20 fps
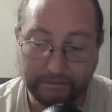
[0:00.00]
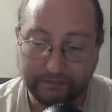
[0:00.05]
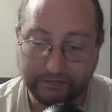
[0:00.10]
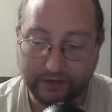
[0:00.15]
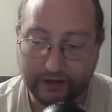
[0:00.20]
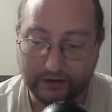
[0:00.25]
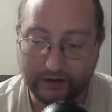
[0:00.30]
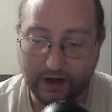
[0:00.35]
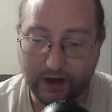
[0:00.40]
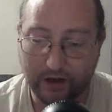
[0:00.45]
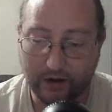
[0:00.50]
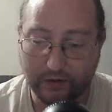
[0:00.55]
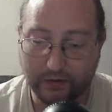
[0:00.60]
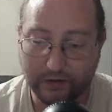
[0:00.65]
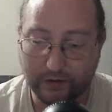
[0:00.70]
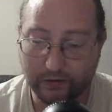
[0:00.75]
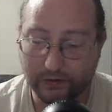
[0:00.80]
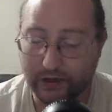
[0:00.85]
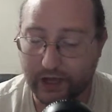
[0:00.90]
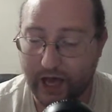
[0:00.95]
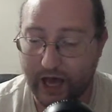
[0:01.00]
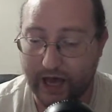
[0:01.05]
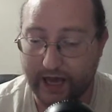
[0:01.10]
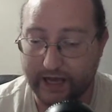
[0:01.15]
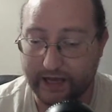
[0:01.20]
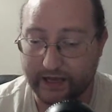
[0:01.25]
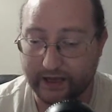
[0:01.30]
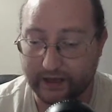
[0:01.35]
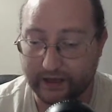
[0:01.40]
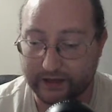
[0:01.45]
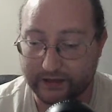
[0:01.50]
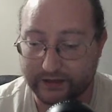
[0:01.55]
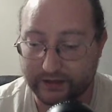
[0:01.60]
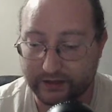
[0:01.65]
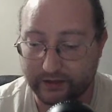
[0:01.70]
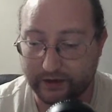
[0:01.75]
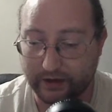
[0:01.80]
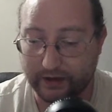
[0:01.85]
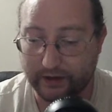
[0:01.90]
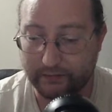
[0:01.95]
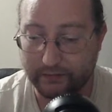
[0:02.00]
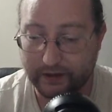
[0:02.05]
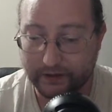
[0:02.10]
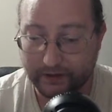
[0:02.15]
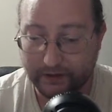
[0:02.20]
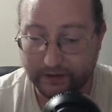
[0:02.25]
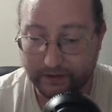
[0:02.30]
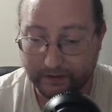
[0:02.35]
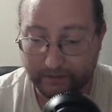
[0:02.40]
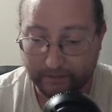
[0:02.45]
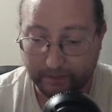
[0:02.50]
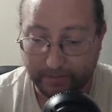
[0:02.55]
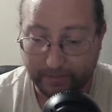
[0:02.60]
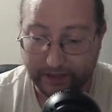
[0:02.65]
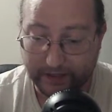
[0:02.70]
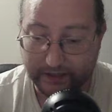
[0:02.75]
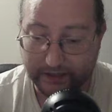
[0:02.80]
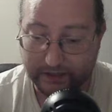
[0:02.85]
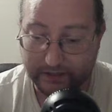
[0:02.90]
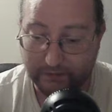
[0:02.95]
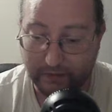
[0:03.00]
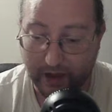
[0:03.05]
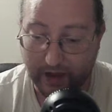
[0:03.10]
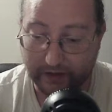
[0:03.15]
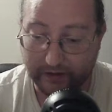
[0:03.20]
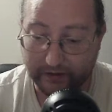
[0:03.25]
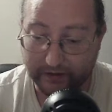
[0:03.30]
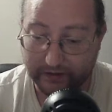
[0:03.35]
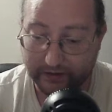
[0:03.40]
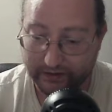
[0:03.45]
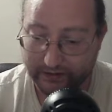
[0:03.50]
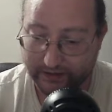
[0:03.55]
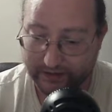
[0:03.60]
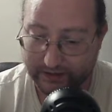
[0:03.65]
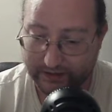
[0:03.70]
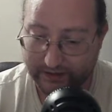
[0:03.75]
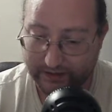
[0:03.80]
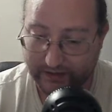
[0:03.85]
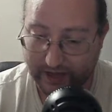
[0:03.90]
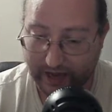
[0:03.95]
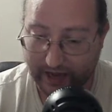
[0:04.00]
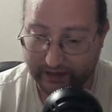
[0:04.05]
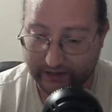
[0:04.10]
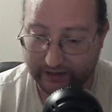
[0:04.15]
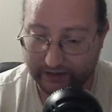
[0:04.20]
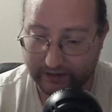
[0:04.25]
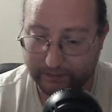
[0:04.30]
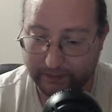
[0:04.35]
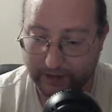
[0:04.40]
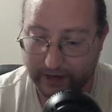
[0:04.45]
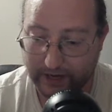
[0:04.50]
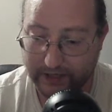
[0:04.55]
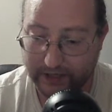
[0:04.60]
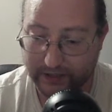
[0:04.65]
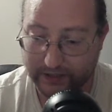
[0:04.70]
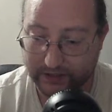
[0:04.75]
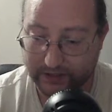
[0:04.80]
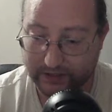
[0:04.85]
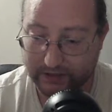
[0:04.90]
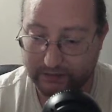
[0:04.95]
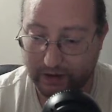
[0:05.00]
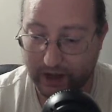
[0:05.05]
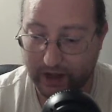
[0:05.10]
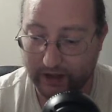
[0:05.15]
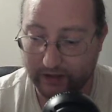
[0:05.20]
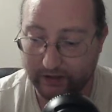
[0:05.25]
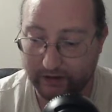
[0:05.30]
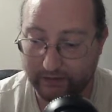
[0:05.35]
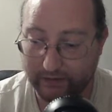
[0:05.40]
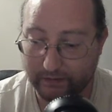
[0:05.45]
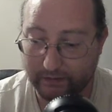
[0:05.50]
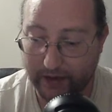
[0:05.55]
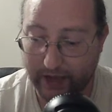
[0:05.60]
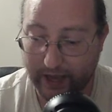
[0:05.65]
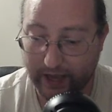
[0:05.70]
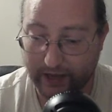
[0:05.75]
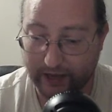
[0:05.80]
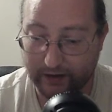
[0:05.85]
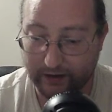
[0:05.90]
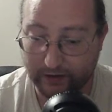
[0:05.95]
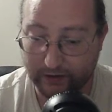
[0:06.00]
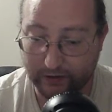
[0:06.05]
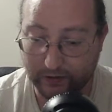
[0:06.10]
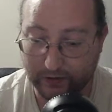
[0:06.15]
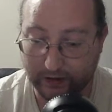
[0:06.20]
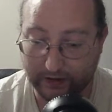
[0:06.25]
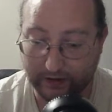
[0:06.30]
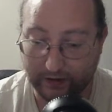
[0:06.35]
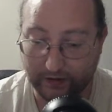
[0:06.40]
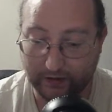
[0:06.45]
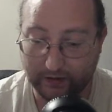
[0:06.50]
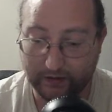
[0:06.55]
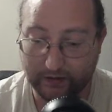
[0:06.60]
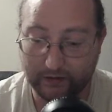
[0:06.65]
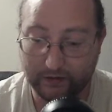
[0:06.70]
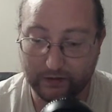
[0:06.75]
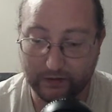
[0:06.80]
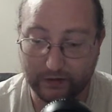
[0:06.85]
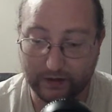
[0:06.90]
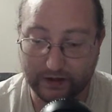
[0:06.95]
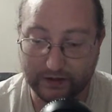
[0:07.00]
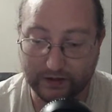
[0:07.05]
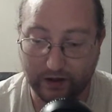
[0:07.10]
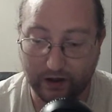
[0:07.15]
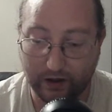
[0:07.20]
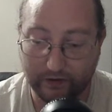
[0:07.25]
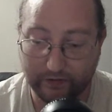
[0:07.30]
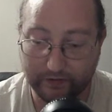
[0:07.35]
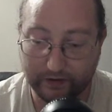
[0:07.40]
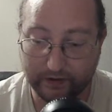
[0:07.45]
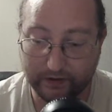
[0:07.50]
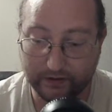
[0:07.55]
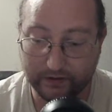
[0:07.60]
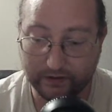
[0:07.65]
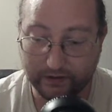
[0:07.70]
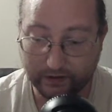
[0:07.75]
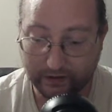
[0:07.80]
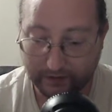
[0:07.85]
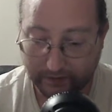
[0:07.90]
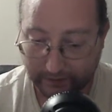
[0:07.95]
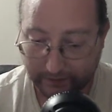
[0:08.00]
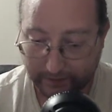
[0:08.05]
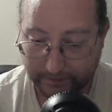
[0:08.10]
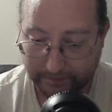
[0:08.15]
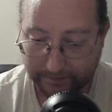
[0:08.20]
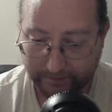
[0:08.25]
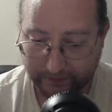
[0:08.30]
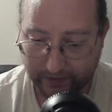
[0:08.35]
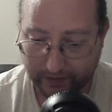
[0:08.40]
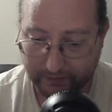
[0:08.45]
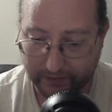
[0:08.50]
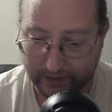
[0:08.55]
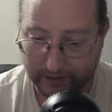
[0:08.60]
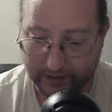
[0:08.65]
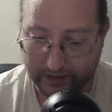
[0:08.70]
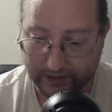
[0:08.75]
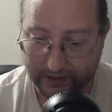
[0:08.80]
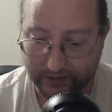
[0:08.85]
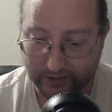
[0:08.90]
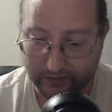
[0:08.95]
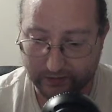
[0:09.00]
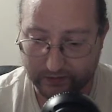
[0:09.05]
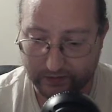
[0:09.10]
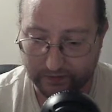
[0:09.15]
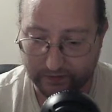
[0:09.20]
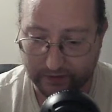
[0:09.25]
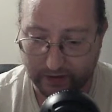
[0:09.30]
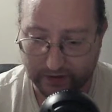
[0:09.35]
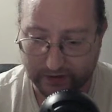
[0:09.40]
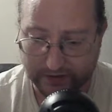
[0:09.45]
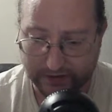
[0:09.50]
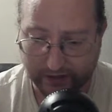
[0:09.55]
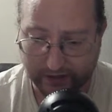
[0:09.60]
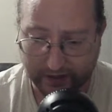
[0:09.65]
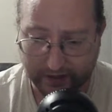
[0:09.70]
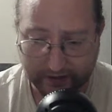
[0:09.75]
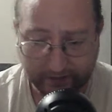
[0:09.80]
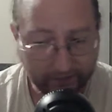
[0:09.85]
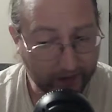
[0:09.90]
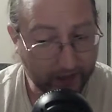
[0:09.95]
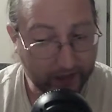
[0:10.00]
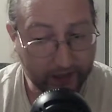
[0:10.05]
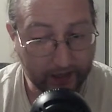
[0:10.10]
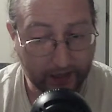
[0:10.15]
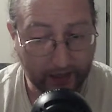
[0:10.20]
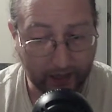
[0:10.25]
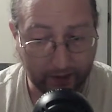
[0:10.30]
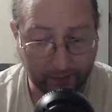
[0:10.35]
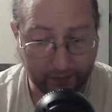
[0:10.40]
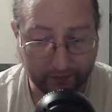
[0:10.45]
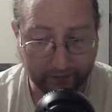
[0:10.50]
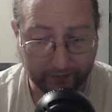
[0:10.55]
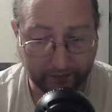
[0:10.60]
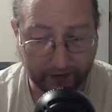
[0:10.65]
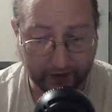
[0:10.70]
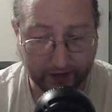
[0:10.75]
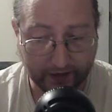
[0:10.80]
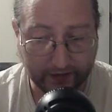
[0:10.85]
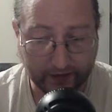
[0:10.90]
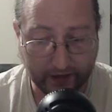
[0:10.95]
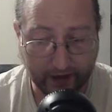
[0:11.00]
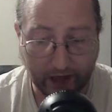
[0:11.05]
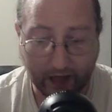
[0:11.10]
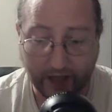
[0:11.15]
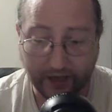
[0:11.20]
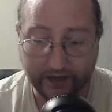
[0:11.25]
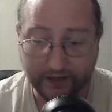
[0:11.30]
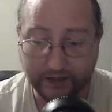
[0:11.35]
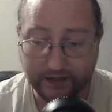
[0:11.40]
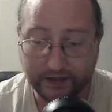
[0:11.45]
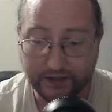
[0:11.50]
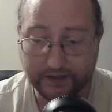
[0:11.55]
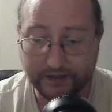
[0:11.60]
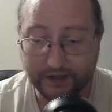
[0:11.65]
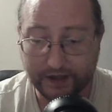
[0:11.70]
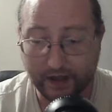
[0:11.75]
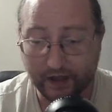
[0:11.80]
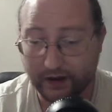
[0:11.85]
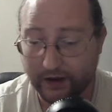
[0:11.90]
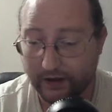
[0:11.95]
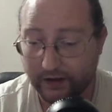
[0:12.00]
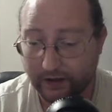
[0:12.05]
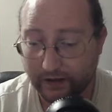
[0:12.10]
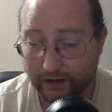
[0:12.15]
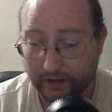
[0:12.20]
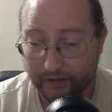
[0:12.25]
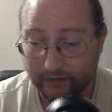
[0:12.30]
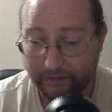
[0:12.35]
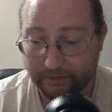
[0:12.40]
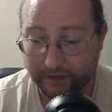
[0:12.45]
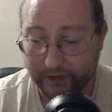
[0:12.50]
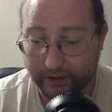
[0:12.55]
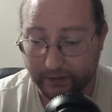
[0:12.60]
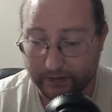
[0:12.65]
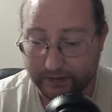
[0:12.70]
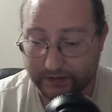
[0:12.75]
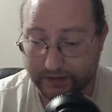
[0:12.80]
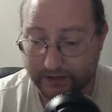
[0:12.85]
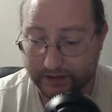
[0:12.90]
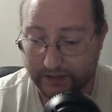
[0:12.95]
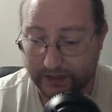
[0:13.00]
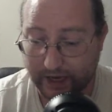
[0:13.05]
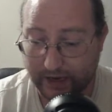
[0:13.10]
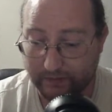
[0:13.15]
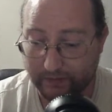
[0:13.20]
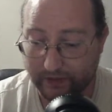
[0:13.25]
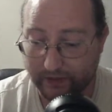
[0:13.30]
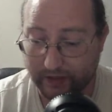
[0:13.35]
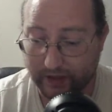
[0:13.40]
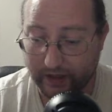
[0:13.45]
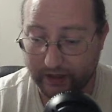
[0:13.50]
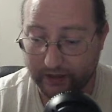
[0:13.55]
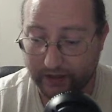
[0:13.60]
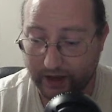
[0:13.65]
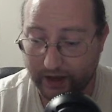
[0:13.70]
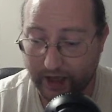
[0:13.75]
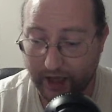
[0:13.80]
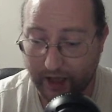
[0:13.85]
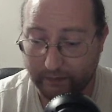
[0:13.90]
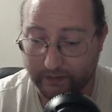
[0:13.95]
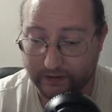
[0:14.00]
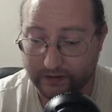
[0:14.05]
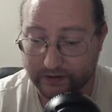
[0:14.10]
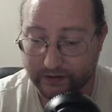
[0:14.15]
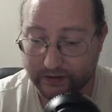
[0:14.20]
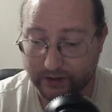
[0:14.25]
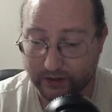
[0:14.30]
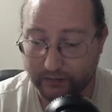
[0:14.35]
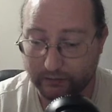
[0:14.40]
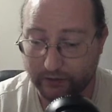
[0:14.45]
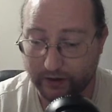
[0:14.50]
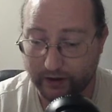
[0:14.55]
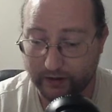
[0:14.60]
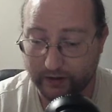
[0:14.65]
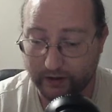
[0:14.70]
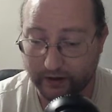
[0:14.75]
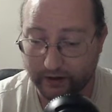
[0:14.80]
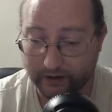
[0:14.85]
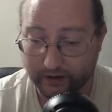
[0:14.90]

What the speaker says: "No, you lie!" I screamed. He smiled, the sadly patient smile of a man who has often been accused falsely. "I'm afraid not," he said. "It was the same thing that happened to your brother,